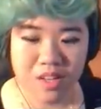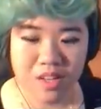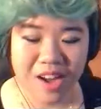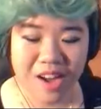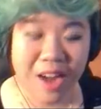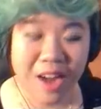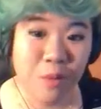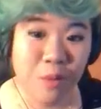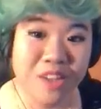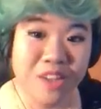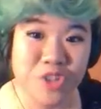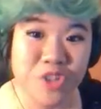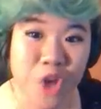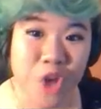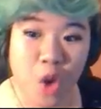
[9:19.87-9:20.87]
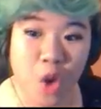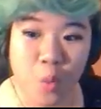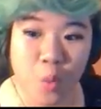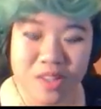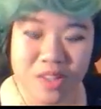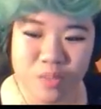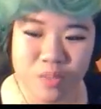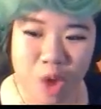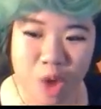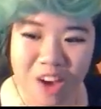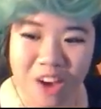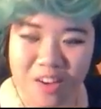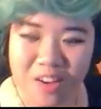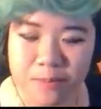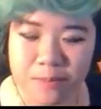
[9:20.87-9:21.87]
I want to know what's
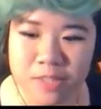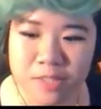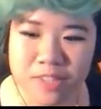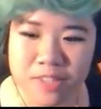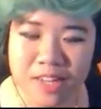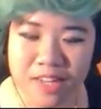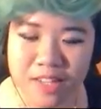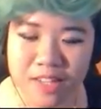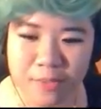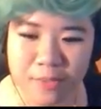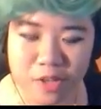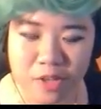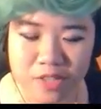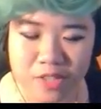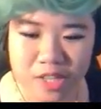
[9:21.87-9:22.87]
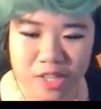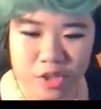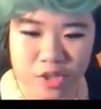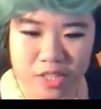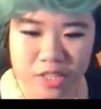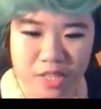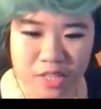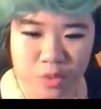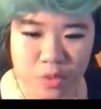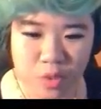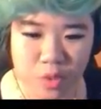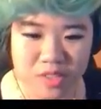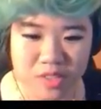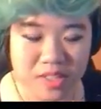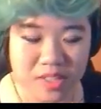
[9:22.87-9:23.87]
wrong. Mr. Naraki follows Angel down
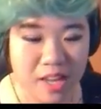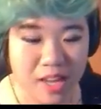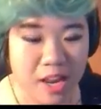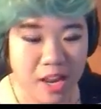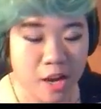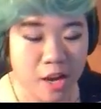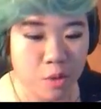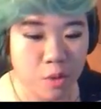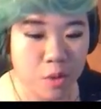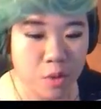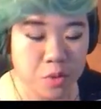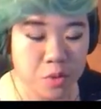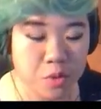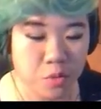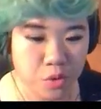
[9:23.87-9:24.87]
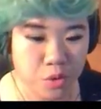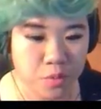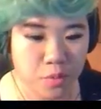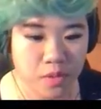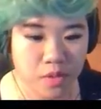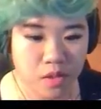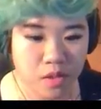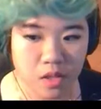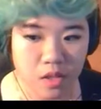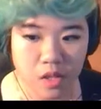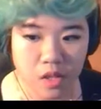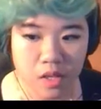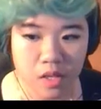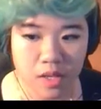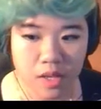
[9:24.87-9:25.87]
towards the innermost room.
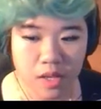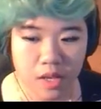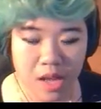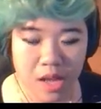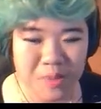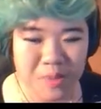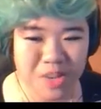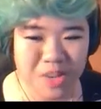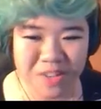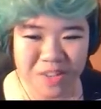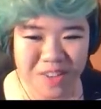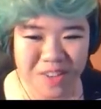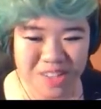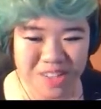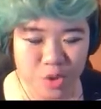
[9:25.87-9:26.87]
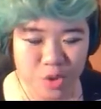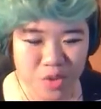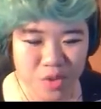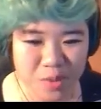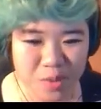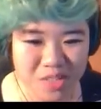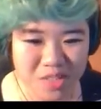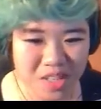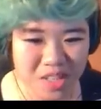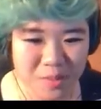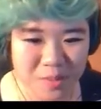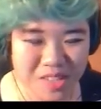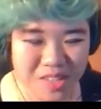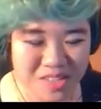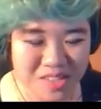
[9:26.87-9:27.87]
I've been trying to find the truth about
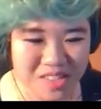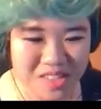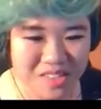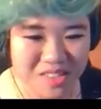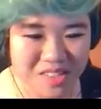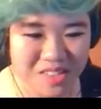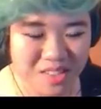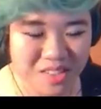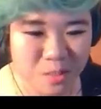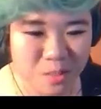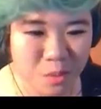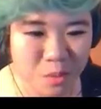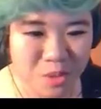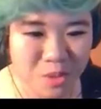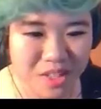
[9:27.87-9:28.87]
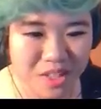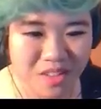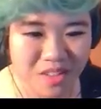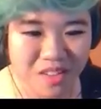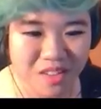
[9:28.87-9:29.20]
Teacup's death since this morning.